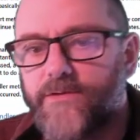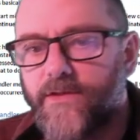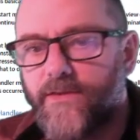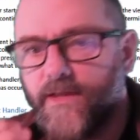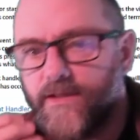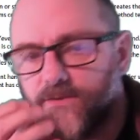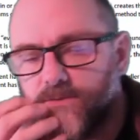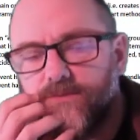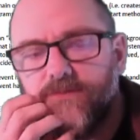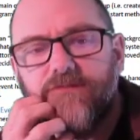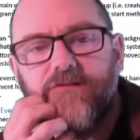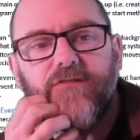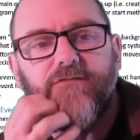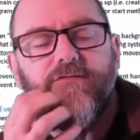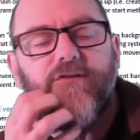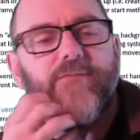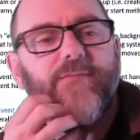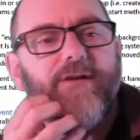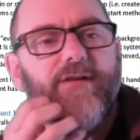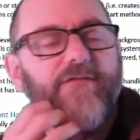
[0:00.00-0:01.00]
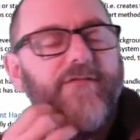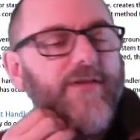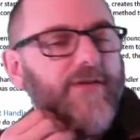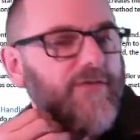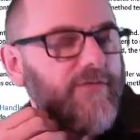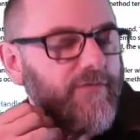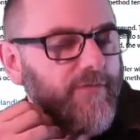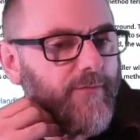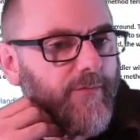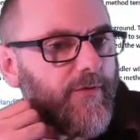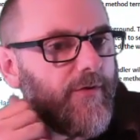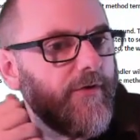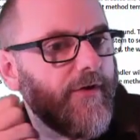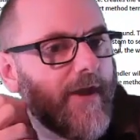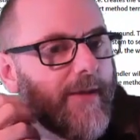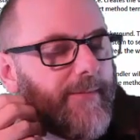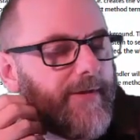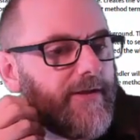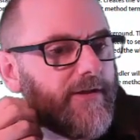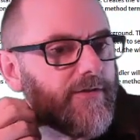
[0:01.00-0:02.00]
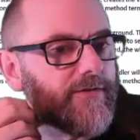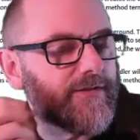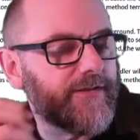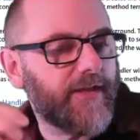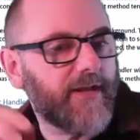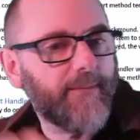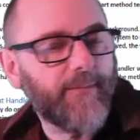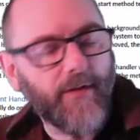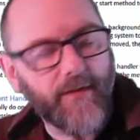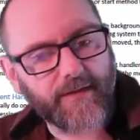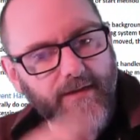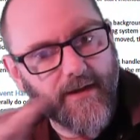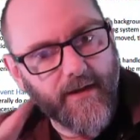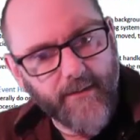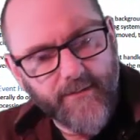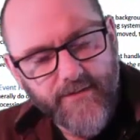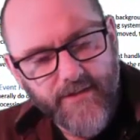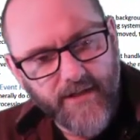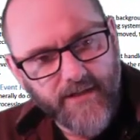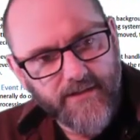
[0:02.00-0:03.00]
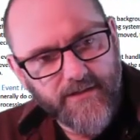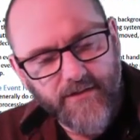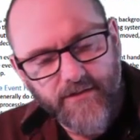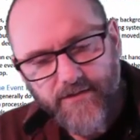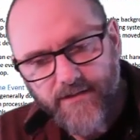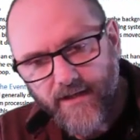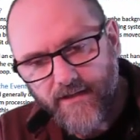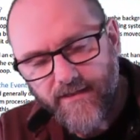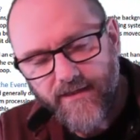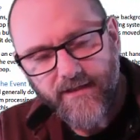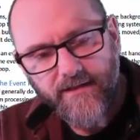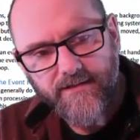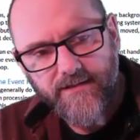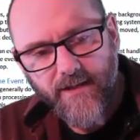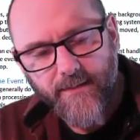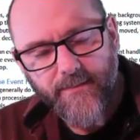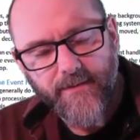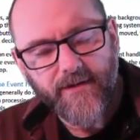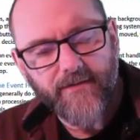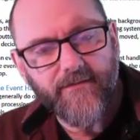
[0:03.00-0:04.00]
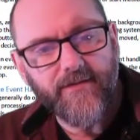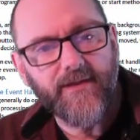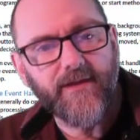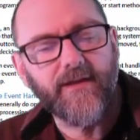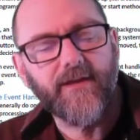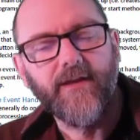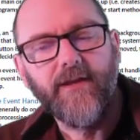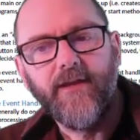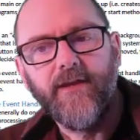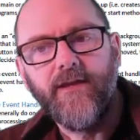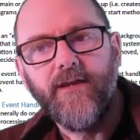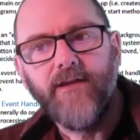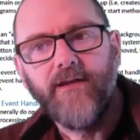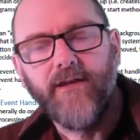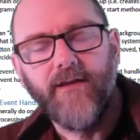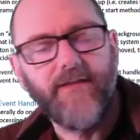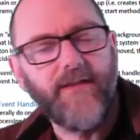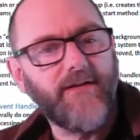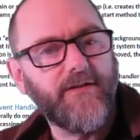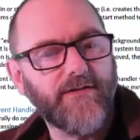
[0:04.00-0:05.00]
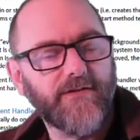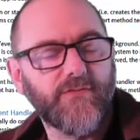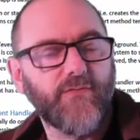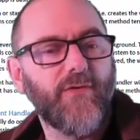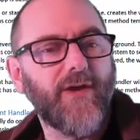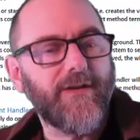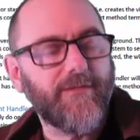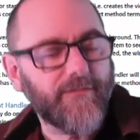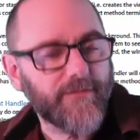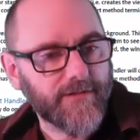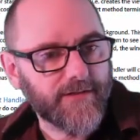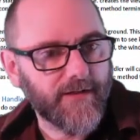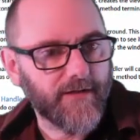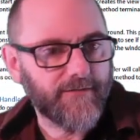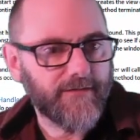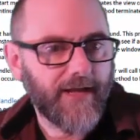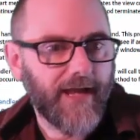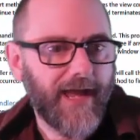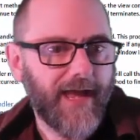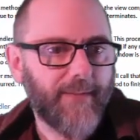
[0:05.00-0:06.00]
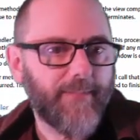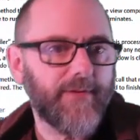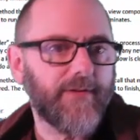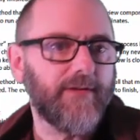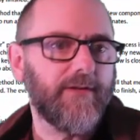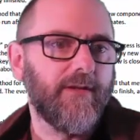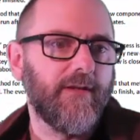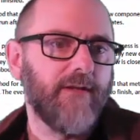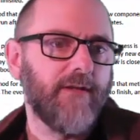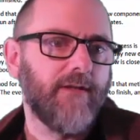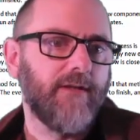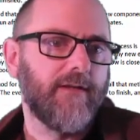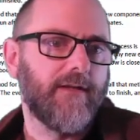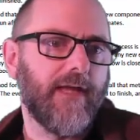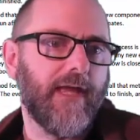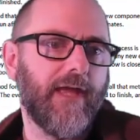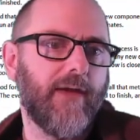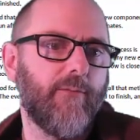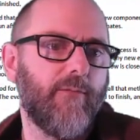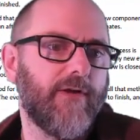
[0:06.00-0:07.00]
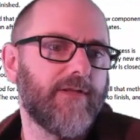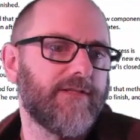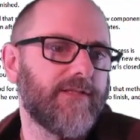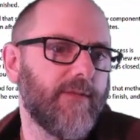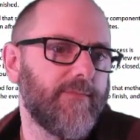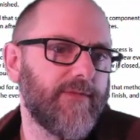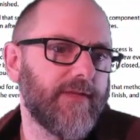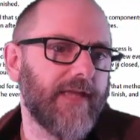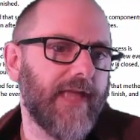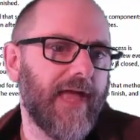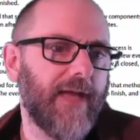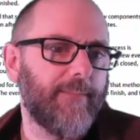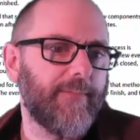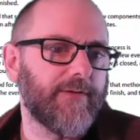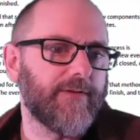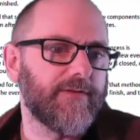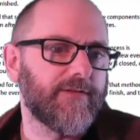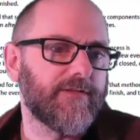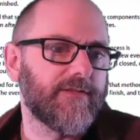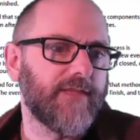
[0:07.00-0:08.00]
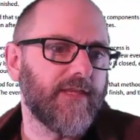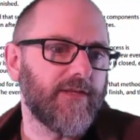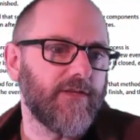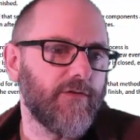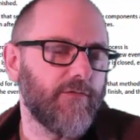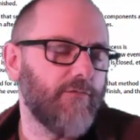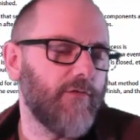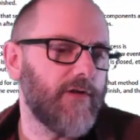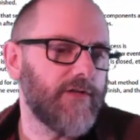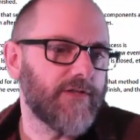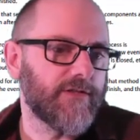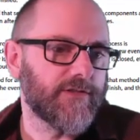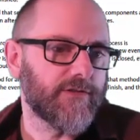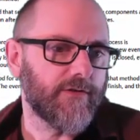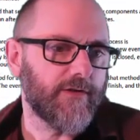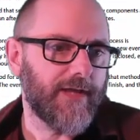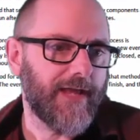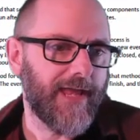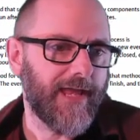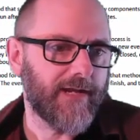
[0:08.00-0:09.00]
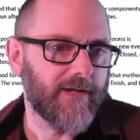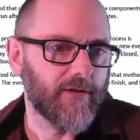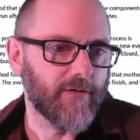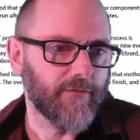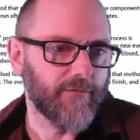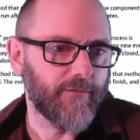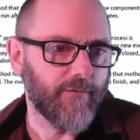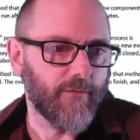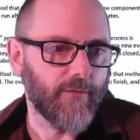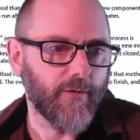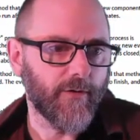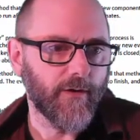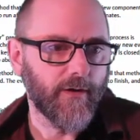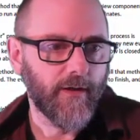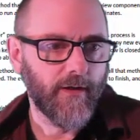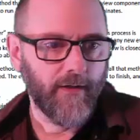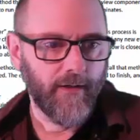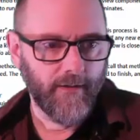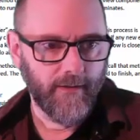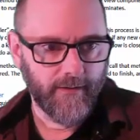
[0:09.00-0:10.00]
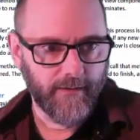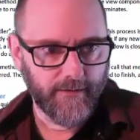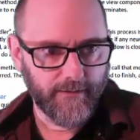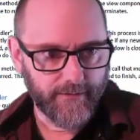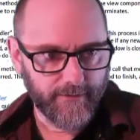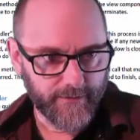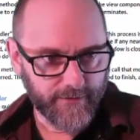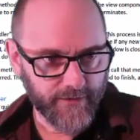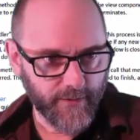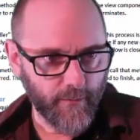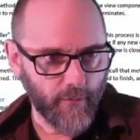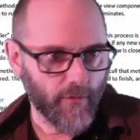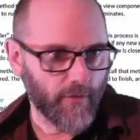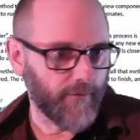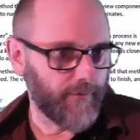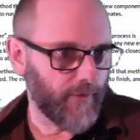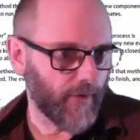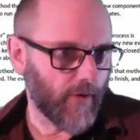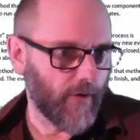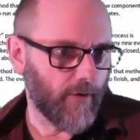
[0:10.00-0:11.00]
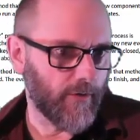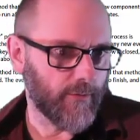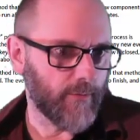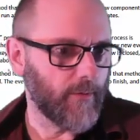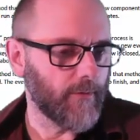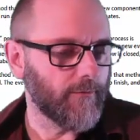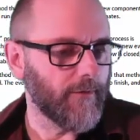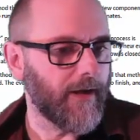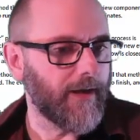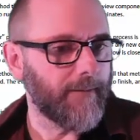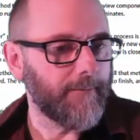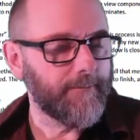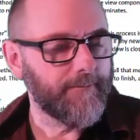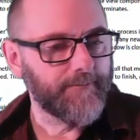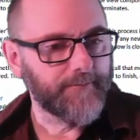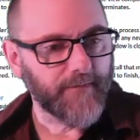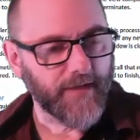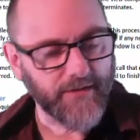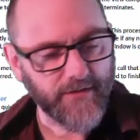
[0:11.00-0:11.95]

So that's what's different about event-driven programming. You set up all the objects, you set things up and everything, and then you just wait for stuff to happen. And when something happens that you've registered a handler for, some more of your code will run.